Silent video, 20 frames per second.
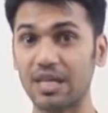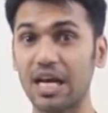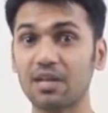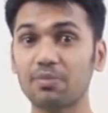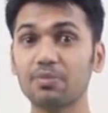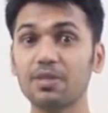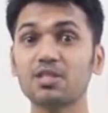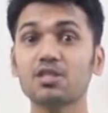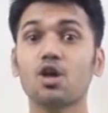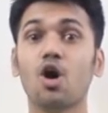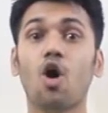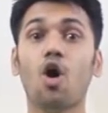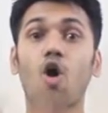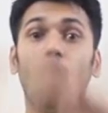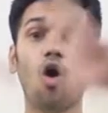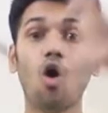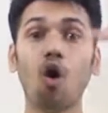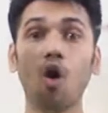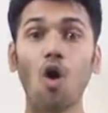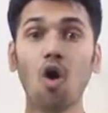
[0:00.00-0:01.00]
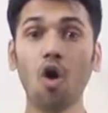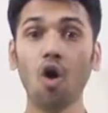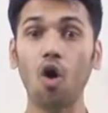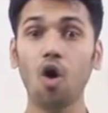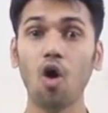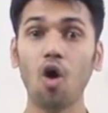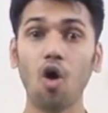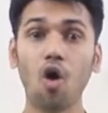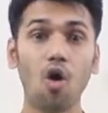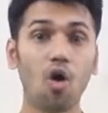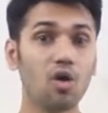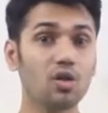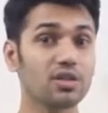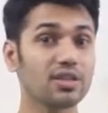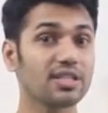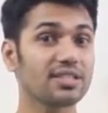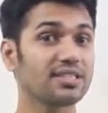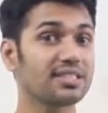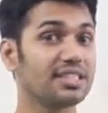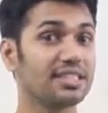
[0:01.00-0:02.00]
That means
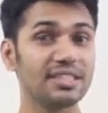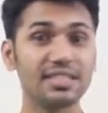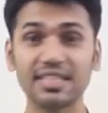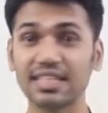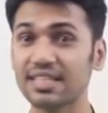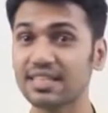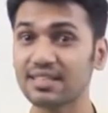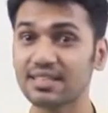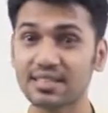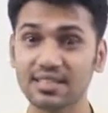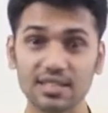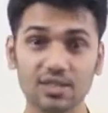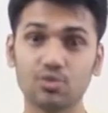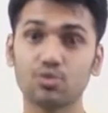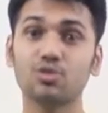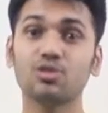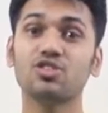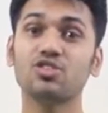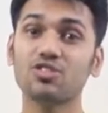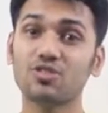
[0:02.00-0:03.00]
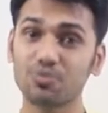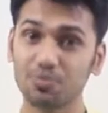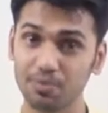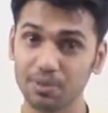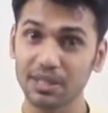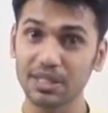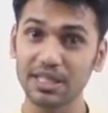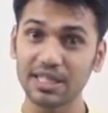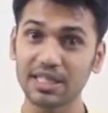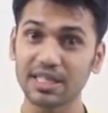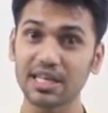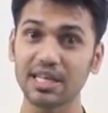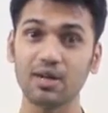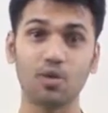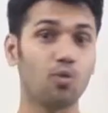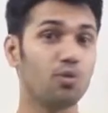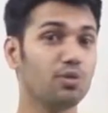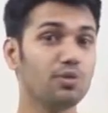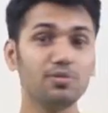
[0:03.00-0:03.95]
all the sentences we speak